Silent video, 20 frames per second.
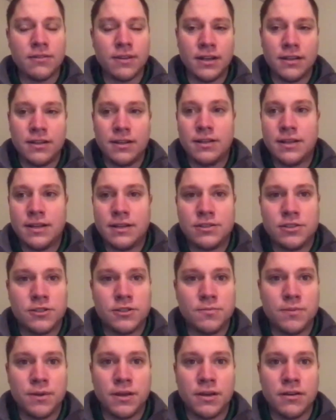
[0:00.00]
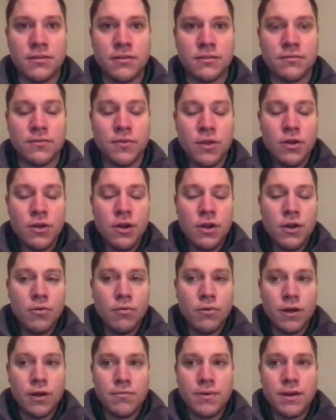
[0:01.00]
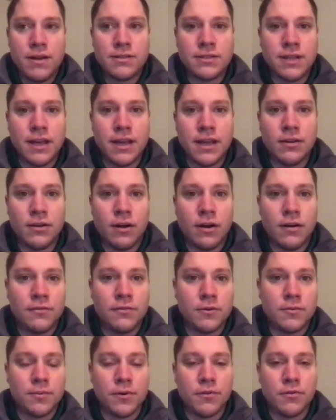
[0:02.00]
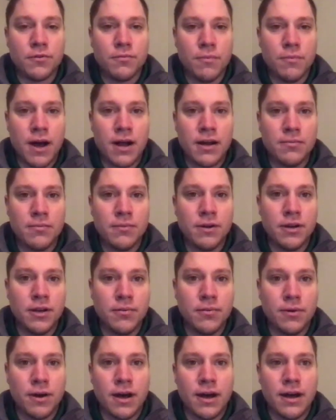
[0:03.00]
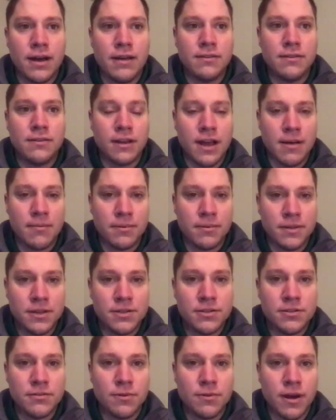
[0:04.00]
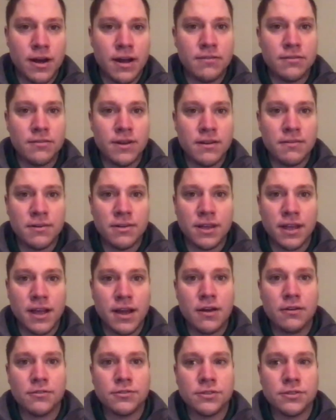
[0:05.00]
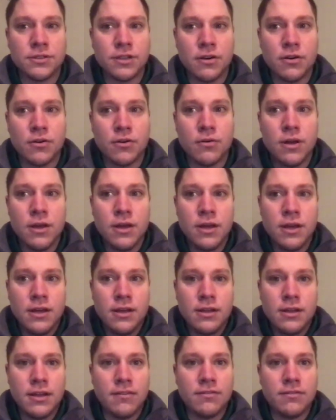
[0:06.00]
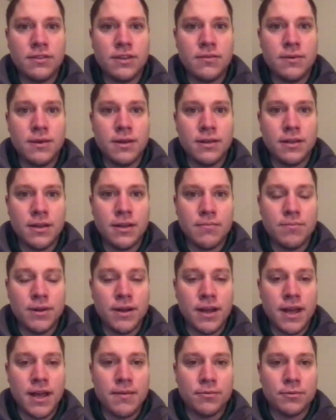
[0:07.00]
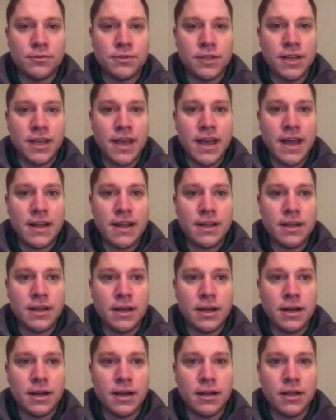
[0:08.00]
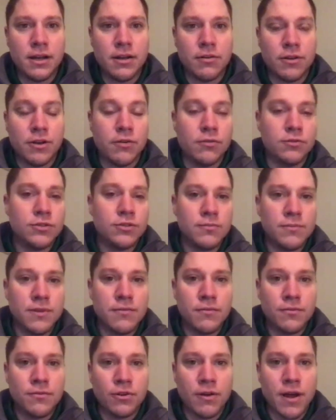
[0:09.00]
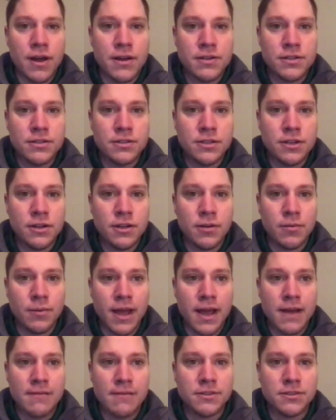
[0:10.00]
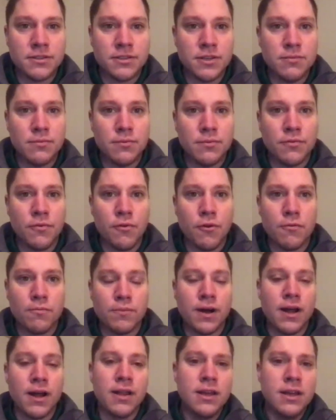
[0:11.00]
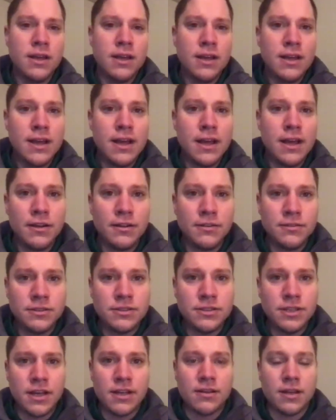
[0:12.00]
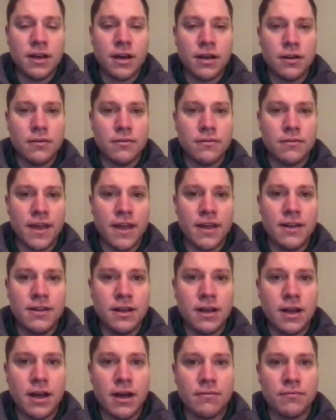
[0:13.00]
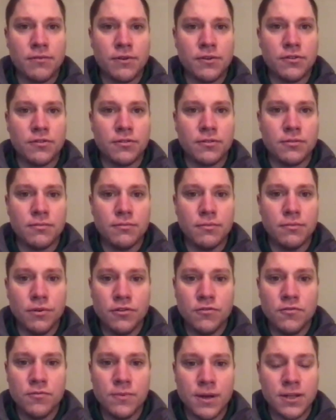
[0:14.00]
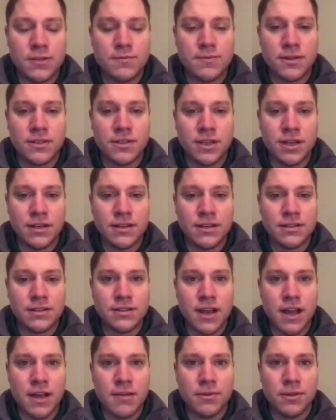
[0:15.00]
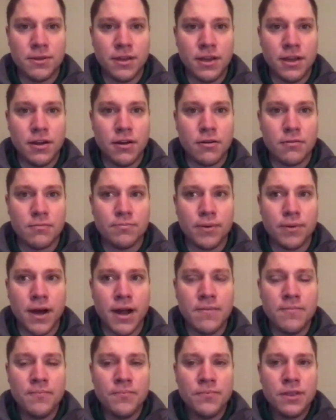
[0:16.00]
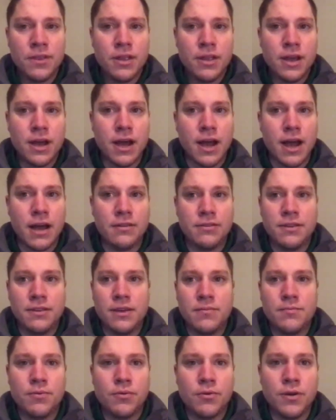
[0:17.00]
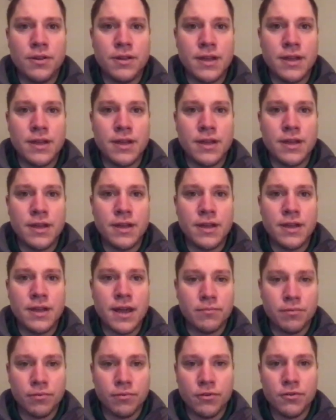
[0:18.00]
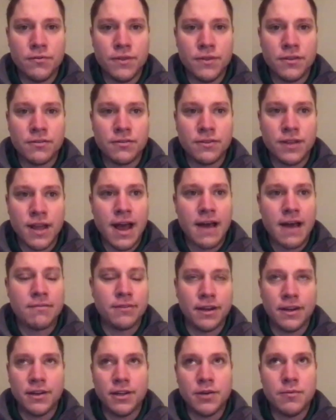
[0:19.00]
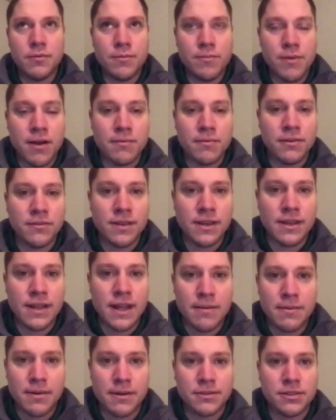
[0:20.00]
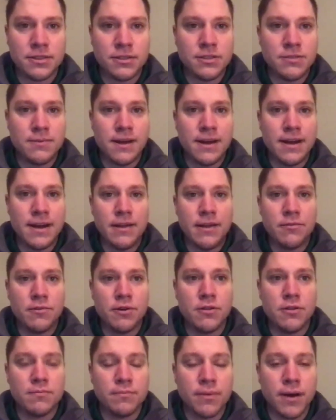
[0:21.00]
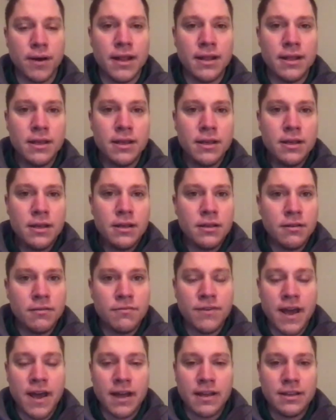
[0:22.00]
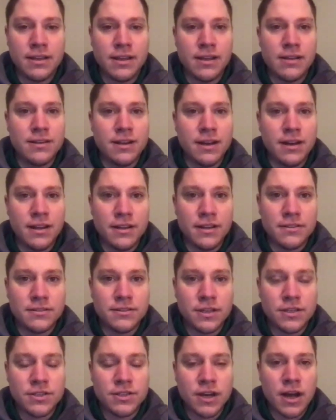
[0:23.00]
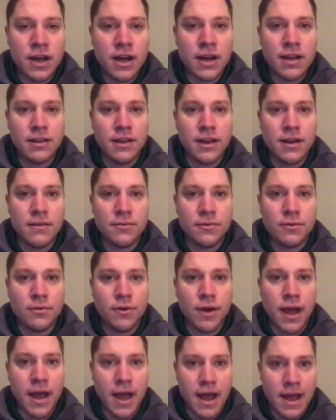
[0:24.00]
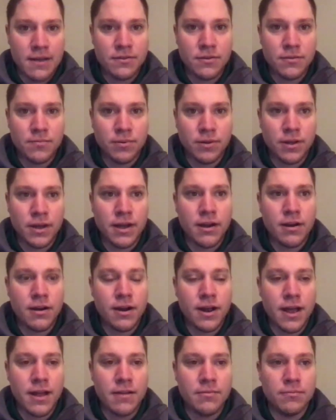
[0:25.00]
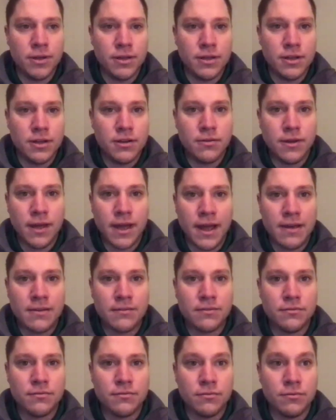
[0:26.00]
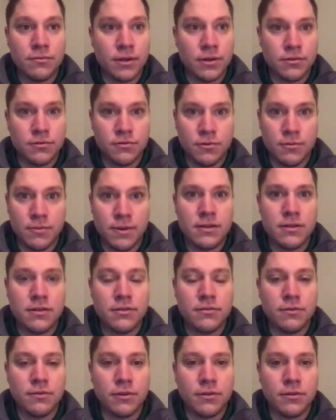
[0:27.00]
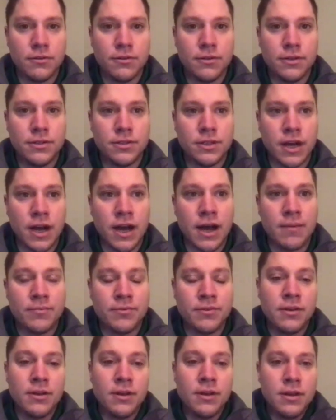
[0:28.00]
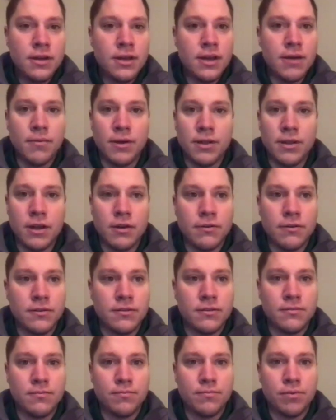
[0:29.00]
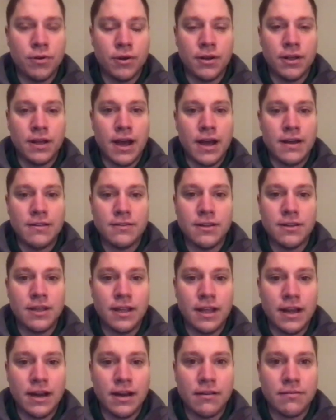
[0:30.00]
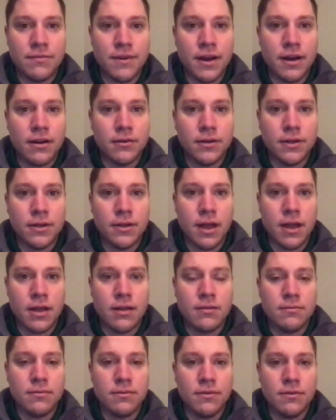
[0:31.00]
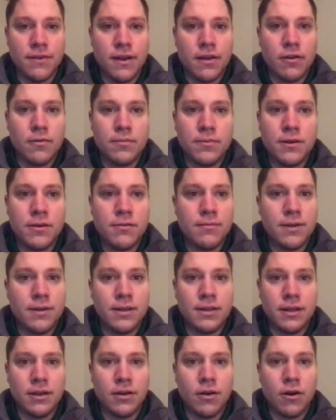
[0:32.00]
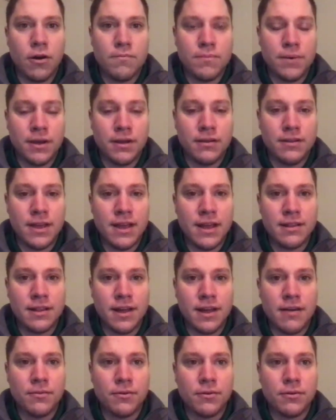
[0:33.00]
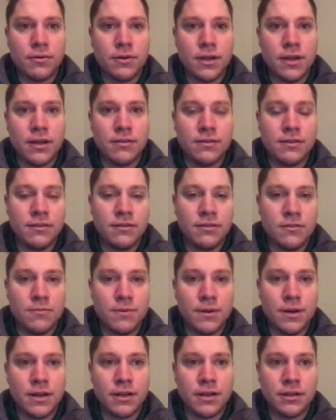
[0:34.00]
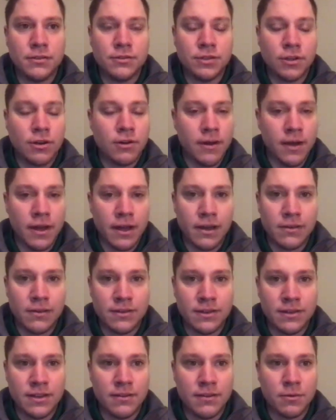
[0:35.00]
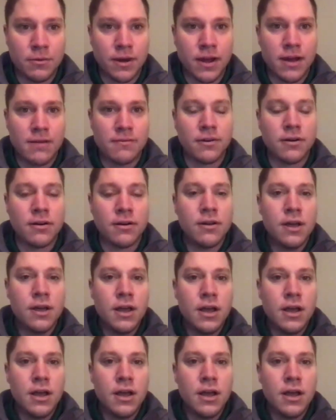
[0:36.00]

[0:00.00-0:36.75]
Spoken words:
And I think that's just because of what Penn State can offer, both money wise and competition wise and everything else. So they've seemingly been able to get, go some different directions here that we haven't seen before. But yeah, you don't see a ton of in-conference movement, especially at this time of the year. But I think Poindexter can improve this staff. And I know we'd probably say that about just about anyone, but the fact that he did it at such a high level as a player, and we know he has tremendous recruiting chops, and we know he's put guys into the NFL and developed them at the all Big Ten level since he's been a coach, all AAC level, whatever.